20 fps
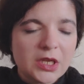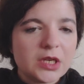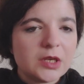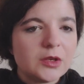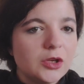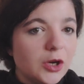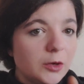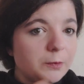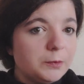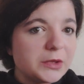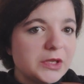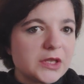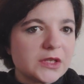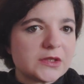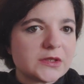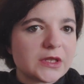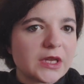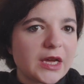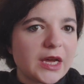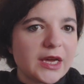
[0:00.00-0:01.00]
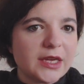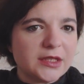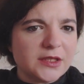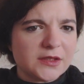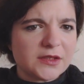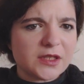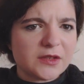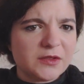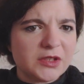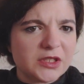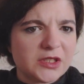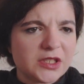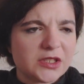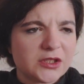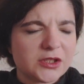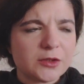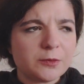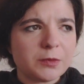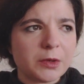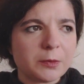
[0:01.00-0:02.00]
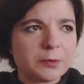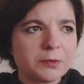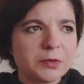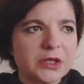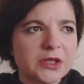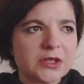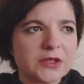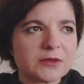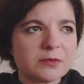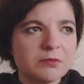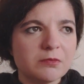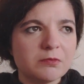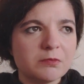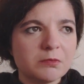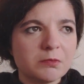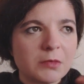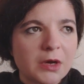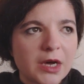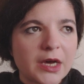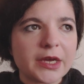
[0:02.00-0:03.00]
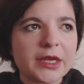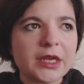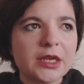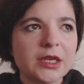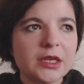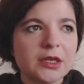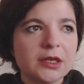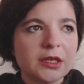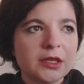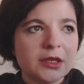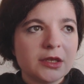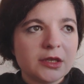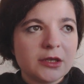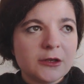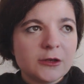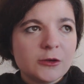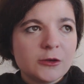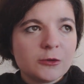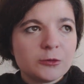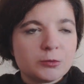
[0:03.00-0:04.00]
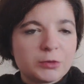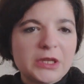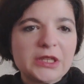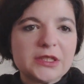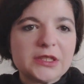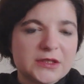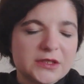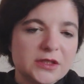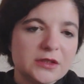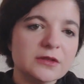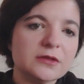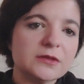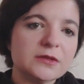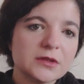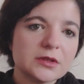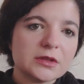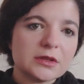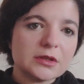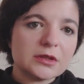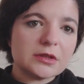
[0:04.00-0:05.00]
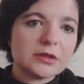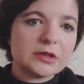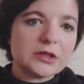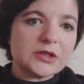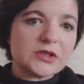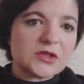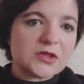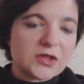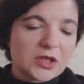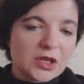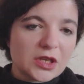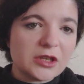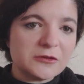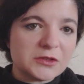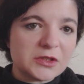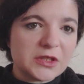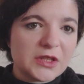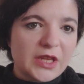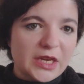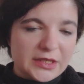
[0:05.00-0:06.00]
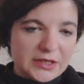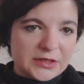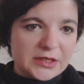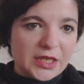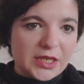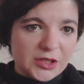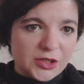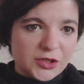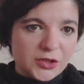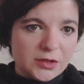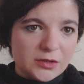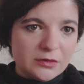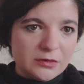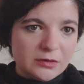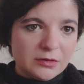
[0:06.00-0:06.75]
Not because I deserve the attention, but because my relative deserved that attention.